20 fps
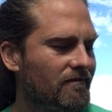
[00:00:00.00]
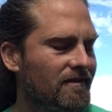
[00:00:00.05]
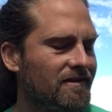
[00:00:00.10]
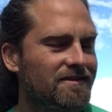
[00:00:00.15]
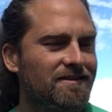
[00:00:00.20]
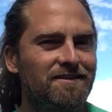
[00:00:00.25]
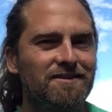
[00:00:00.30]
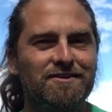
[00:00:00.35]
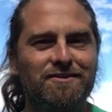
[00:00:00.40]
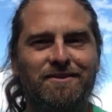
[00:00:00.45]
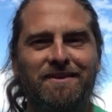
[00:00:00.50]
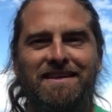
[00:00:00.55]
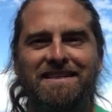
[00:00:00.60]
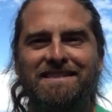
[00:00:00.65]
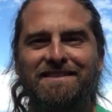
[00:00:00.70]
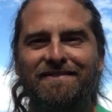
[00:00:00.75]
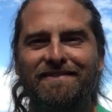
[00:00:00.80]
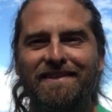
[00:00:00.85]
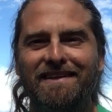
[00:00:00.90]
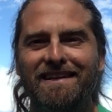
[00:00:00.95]
It's a
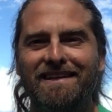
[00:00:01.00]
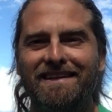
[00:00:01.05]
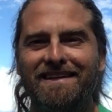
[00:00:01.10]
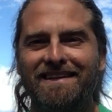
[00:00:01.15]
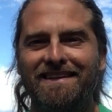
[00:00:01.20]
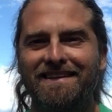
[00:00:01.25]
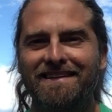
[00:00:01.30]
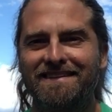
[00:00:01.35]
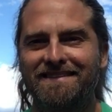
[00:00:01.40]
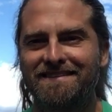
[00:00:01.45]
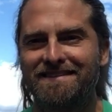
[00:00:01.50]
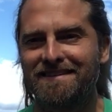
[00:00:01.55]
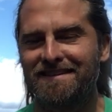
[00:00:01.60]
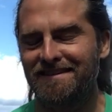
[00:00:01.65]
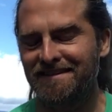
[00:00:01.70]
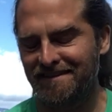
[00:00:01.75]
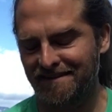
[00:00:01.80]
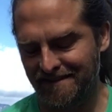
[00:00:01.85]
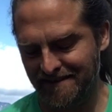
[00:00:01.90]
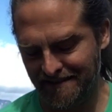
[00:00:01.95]
strange feeling. It's
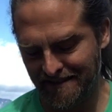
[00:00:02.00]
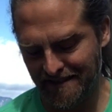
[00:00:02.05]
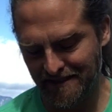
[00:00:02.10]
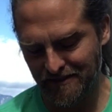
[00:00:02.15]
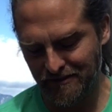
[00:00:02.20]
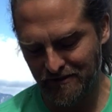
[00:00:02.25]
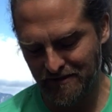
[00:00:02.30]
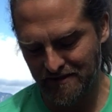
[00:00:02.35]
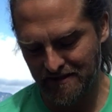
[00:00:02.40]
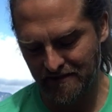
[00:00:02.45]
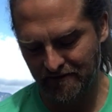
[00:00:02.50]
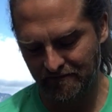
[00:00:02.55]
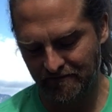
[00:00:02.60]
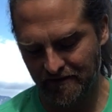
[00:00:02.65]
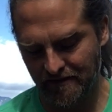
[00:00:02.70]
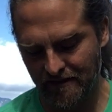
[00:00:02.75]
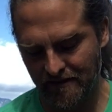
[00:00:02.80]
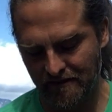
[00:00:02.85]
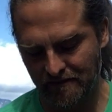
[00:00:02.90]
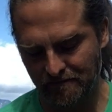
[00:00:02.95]
an interesting
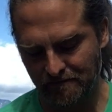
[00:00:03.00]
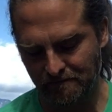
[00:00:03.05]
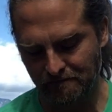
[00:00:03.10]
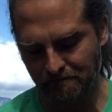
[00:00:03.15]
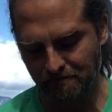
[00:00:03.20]
feeling.